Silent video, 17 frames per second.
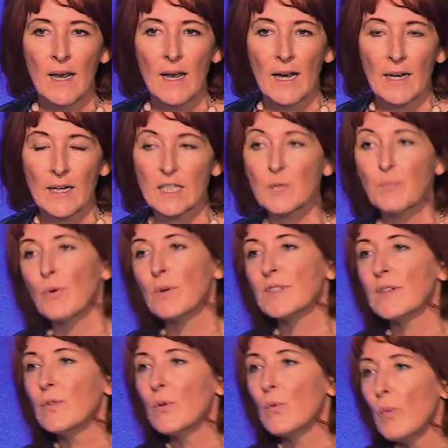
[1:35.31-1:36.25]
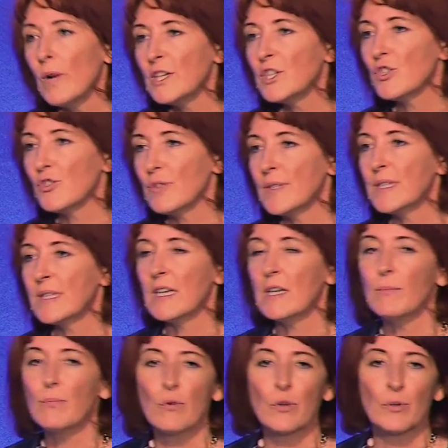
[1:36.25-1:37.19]
and I suppose on the Western
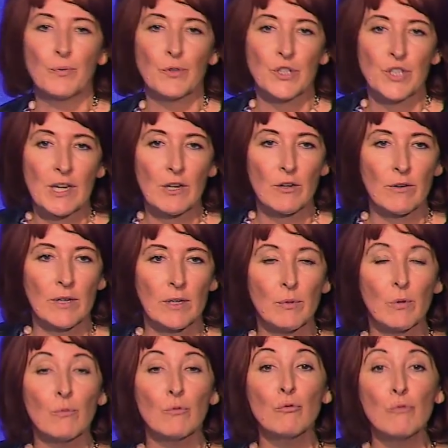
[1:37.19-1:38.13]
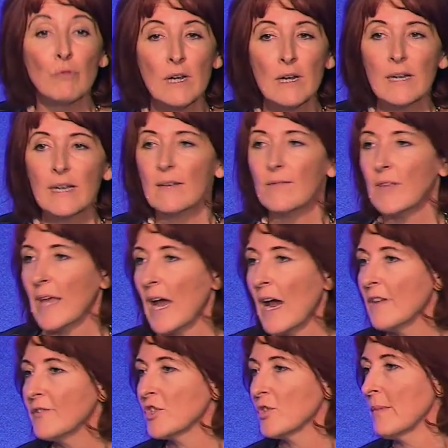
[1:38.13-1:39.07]
seaboard particularly, we were reading in the
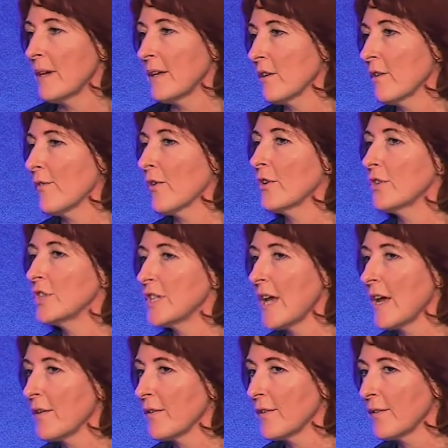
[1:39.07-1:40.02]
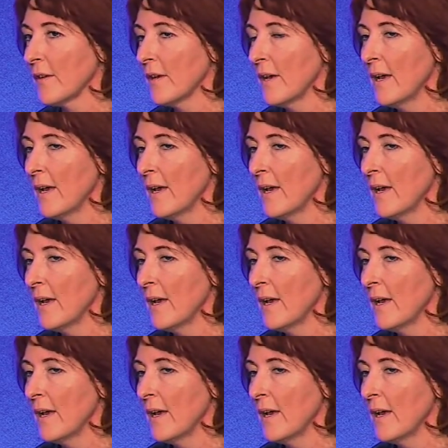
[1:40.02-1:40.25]
aftermath of her death.